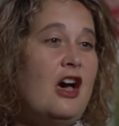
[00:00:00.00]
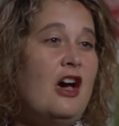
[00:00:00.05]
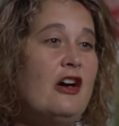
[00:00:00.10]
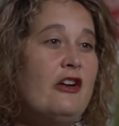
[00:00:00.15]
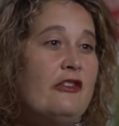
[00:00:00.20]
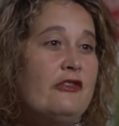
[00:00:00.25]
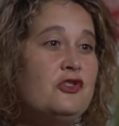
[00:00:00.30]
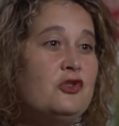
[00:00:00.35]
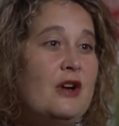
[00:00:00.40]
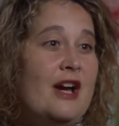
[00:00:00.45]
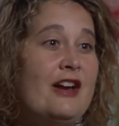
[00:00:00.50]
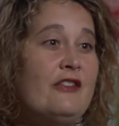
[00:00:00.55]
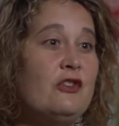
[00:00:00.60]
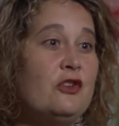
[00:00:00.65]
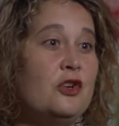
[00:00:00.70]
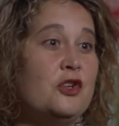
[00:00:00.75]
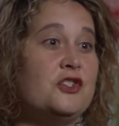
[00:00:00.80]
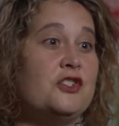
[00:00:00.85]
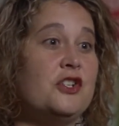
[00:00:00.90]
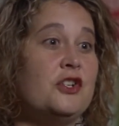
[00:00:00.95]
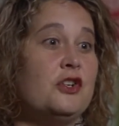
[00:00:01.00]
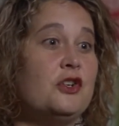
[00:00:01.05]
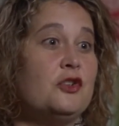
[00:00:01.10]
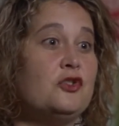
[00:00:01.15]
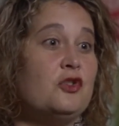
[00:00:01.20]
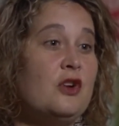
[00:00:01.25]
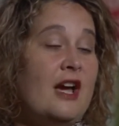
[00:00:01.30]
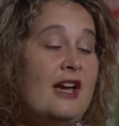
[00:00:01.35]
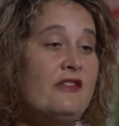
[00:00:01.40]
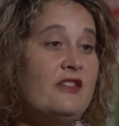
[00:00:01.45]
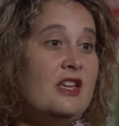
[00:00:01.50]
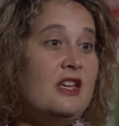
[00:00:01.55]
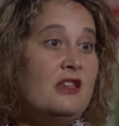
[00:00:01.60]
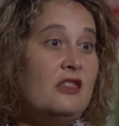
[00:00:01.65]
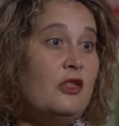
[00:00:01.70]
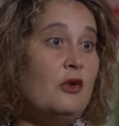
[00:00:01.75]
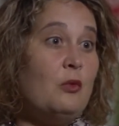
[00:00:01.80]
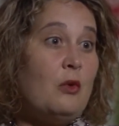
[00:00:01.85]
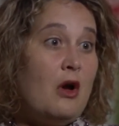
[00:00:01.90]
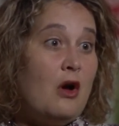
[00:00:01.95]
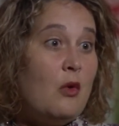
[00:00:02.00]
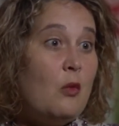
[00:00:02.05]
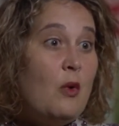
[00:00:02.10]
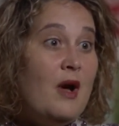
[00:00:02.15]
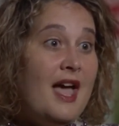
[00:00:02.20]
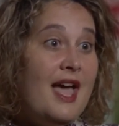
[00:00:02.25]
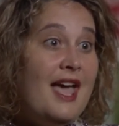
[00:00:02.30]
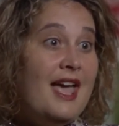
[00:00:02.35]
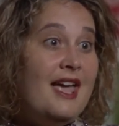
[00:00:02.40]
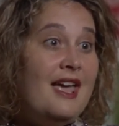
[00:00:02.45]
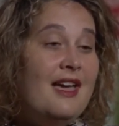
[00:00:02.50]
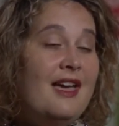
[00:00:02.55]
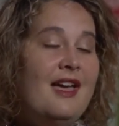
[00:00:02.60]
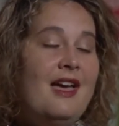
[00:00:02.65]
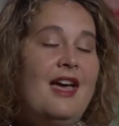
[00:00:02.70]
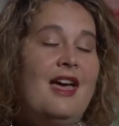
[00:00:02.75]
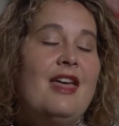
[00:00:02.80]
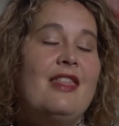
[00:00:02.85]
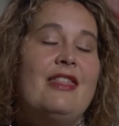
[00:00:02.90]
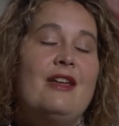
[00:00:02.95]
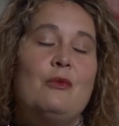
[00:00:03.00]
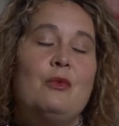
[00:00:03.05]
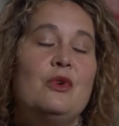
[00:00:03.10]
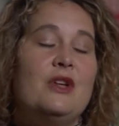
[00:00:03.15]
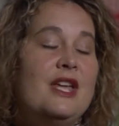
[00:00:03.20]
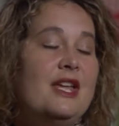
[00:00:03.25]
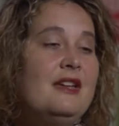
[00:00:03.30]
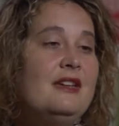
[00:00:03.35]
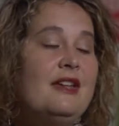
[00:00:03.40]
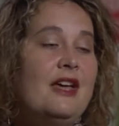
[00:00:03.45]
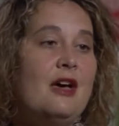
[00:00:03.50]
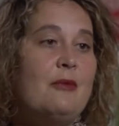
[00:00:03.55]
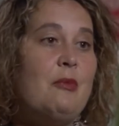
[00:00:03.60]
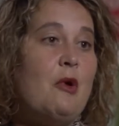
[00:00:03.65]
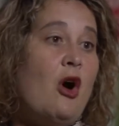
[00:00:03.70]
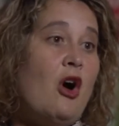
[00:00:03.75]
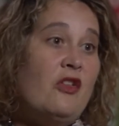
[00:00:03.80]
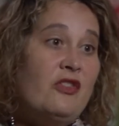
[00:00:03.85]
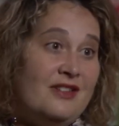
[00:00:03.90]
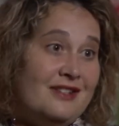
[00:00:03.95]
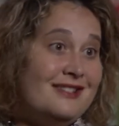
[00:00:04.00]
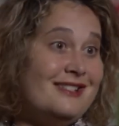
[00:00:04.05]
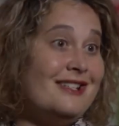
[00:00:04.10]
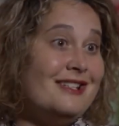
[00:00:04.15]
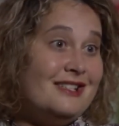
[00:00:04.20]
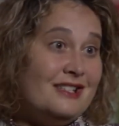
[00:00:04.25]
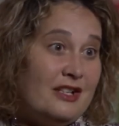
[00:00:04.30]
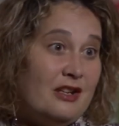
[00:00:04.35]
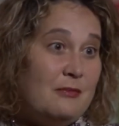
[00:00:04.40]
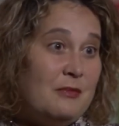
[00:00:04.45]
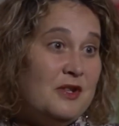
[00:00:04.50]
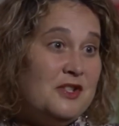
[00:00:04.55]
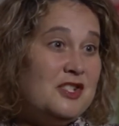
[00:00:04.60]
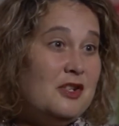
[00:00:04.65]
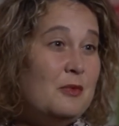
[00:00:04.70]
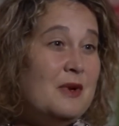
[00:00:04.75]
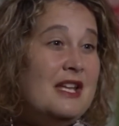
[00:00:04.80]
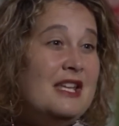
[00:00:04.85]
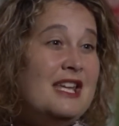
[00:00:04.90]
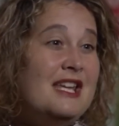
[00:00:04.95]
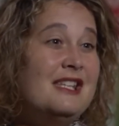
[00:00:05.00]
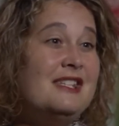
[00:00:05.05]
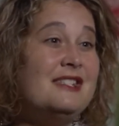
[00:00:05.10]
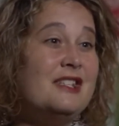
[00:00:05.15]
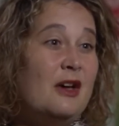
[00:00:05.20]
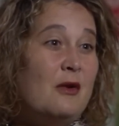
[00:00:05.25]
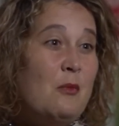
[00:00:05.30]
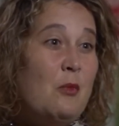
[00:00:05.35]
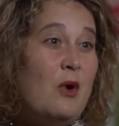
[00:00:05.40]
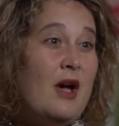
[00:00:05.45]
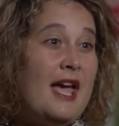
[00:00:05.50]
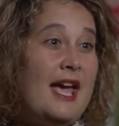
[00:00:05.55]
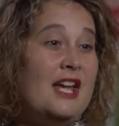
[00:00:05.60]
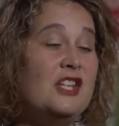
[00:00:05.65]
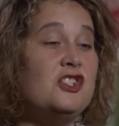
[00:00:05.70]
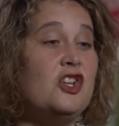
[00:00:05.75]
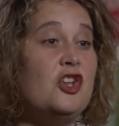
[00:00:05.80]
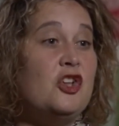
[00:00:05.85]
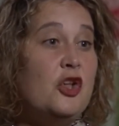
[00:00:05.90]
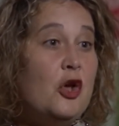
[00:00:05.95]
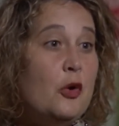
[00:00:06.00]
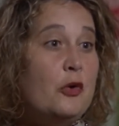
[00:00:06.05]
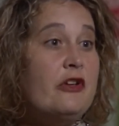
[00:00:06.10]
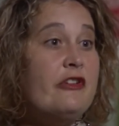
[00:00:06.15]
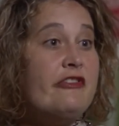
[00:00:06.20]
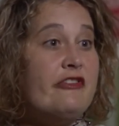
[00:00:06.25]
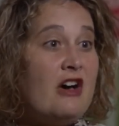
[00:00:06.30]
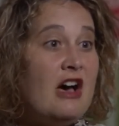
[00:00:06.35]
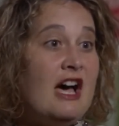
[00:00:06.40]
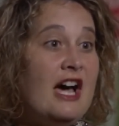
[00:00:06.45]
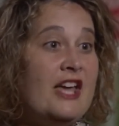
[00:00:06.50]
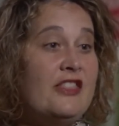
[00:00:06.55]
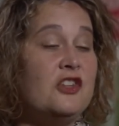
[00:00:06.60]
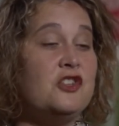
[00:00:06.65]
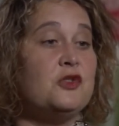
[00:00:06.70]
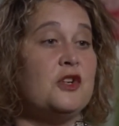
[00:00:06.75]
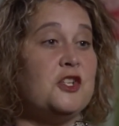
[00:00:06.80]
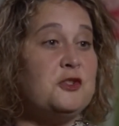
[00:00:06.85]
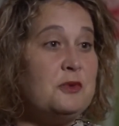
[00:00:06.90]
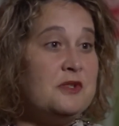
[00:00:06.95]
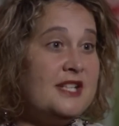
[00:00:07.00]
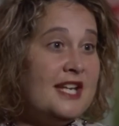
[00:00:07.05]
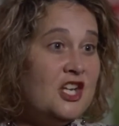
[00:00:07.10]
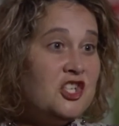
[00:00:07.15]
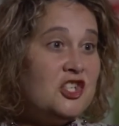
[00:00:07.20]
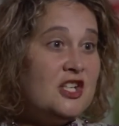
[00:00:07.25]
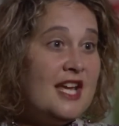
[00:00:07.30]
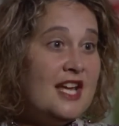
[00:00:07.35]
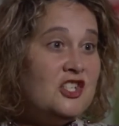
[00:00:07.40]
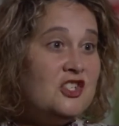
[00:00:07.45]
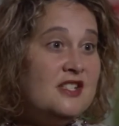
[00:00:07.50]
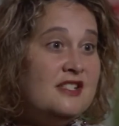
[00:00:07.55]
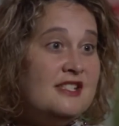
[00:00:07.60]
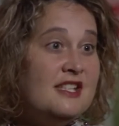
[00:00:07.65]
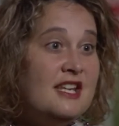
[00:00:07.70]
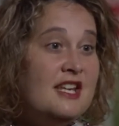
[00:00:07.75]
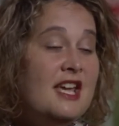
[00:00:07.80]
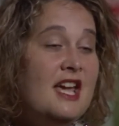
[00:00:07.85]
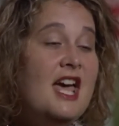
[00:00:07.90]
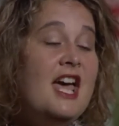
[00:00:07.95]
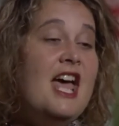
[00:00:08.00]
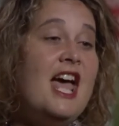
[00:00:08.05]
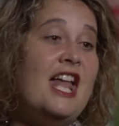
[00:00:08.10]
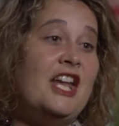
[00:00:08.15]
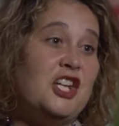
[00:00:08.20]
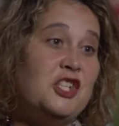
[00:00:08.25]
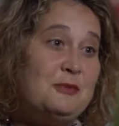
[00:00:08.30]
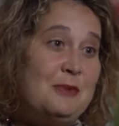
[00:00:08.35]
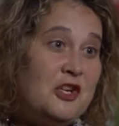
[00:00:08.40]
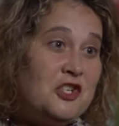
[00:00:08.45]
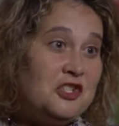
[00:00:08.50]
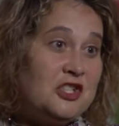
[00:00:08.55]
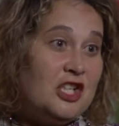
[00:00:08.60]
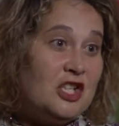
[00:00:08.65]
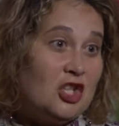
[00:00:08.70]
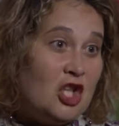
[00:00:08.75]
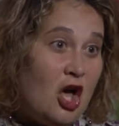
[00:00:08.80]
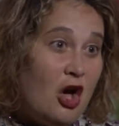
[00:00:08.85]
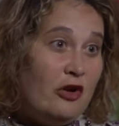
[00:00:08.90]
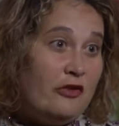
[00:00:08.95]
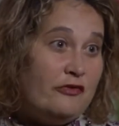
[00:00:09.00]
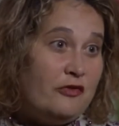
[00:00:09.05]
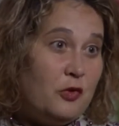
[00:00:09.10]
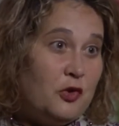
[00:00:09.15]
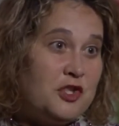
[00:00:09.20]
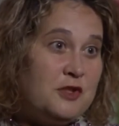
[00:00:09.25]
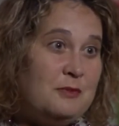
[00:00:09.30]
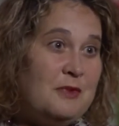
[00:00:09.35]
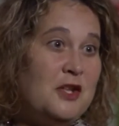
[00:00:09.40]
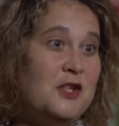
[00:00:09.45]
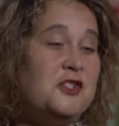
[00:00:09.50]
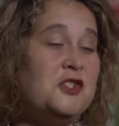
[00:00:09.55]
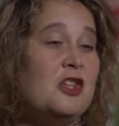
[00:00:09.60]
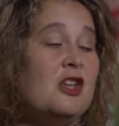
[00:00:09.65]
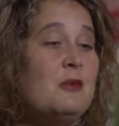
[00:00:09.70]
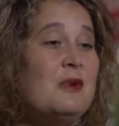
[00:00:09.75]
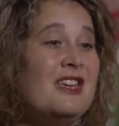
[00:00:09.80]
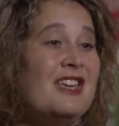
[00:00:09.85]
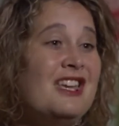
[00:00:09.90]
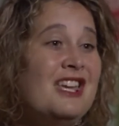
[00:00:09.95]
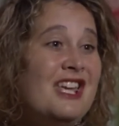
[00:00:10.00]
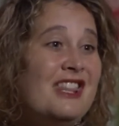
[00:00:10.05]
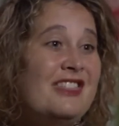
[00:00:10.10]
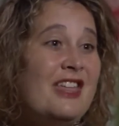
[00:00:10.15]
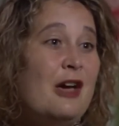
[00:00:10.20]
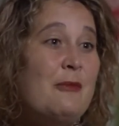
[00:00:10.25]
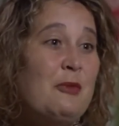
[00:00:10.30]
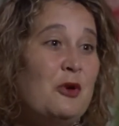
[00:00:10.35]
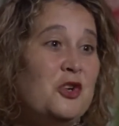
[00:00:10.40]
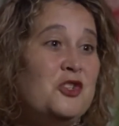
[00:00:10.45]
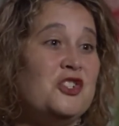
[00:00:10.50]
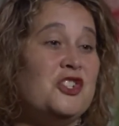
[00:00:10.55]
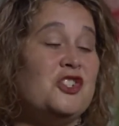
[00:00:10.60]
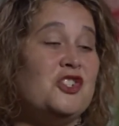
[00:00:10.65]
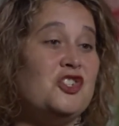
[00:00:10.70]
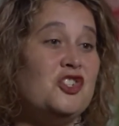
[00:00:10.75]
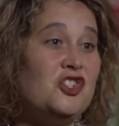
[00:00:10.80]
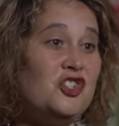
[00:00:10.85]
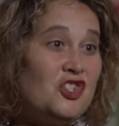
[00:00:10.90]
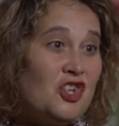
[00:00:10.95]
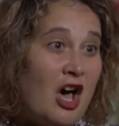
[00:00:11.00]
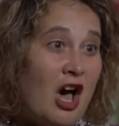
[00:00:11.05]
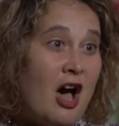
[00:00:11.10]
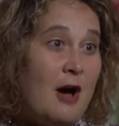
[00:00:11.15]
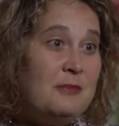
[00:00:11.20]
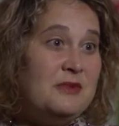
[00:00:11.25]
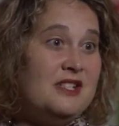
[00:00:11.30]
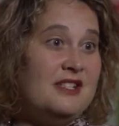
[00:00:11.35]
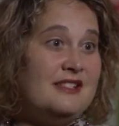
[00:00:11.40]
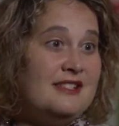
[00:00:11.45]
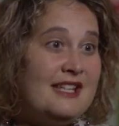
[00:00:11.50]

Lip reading: of drivers that are driving the wrong way that will end up on the system. And so we need some way to notify the transportation agency and especially law enforcement so that we can get that person stopped